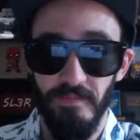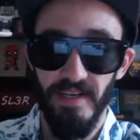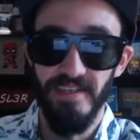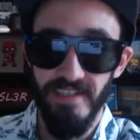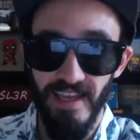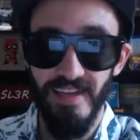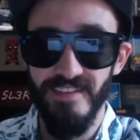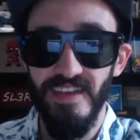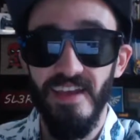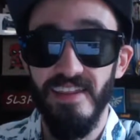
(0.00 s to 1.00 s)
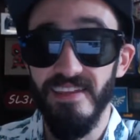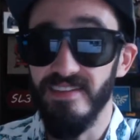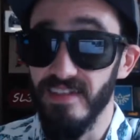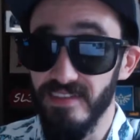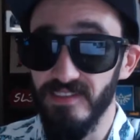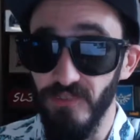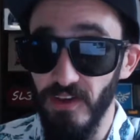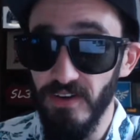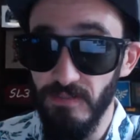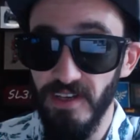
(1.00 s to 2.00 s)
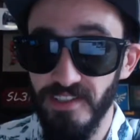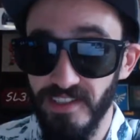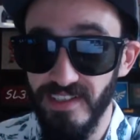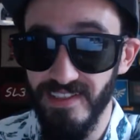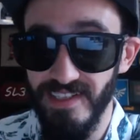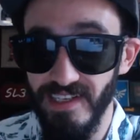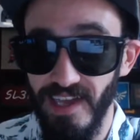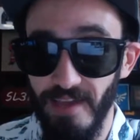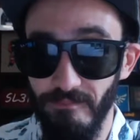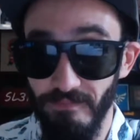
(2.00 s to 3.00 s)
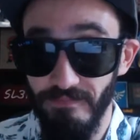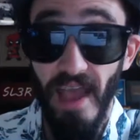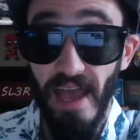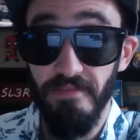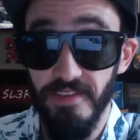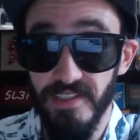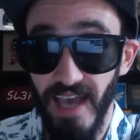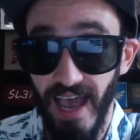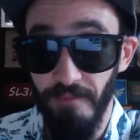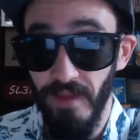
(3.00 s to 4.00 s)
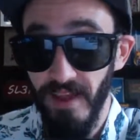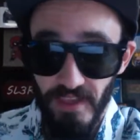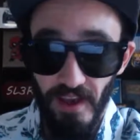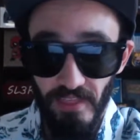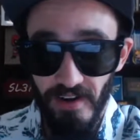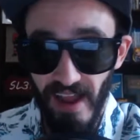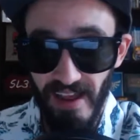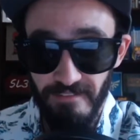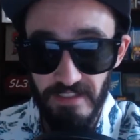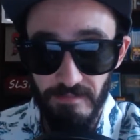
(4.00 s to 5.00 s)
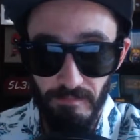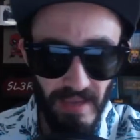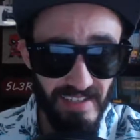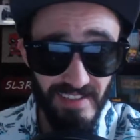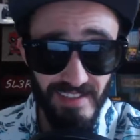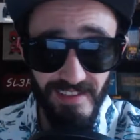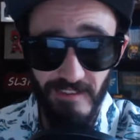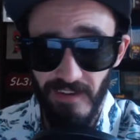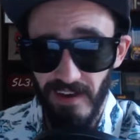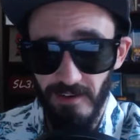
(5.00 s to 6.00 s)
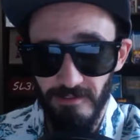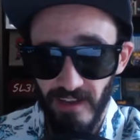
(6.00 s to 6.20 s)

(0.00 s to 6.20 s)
But yes, this is very much a Disney game. Half the time. The other half, it's basically Final